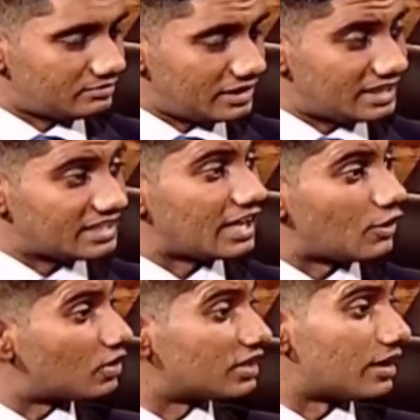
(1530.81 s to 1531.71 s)
hitting an
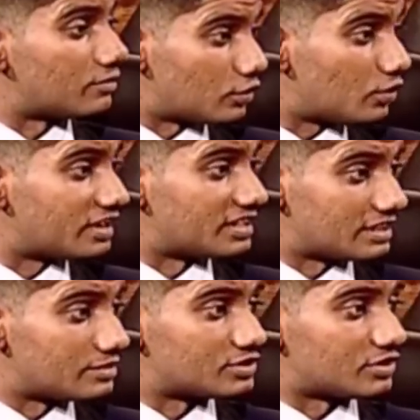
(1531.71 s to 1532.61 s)
all-time low in
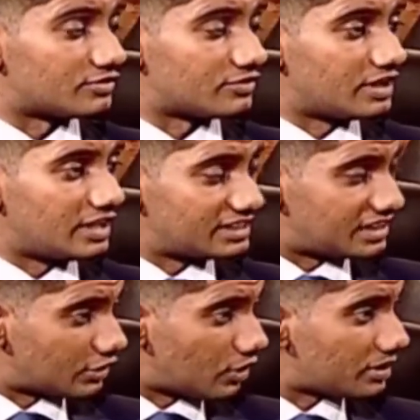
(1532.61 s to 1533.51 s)
terms of its
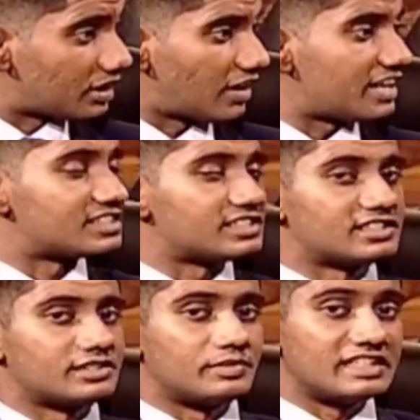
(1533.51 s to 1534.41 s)
economic crisis,
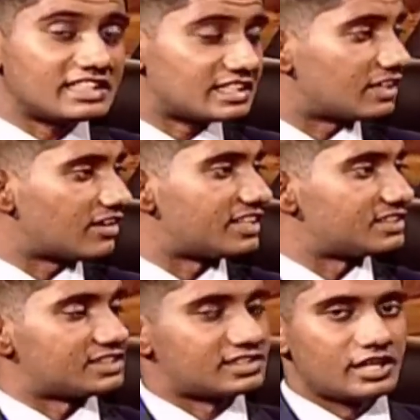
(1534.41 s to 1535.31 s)
the political
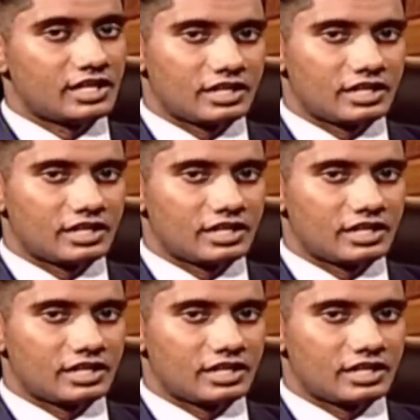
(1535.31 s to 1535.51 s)
crisis,